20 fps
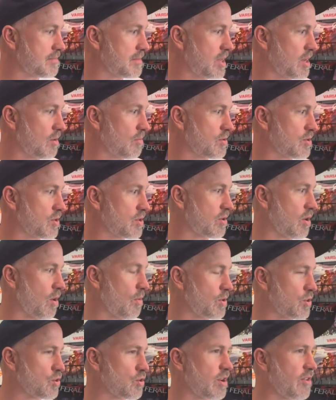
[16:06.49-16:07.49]
you know we're just
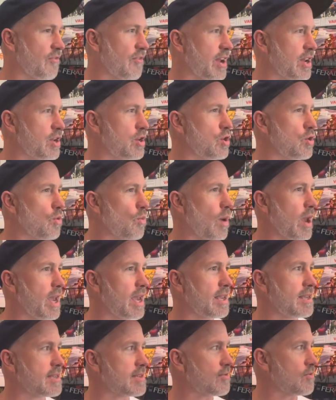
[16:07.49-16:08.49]
always trying to find new
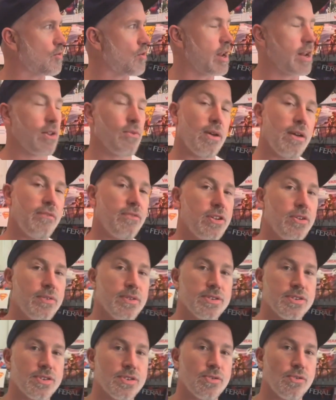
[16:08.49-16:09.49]
ways of creating revenue
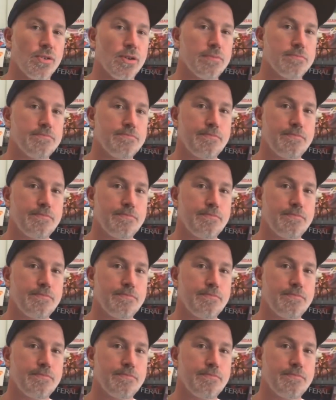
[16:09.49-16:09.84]
as a source.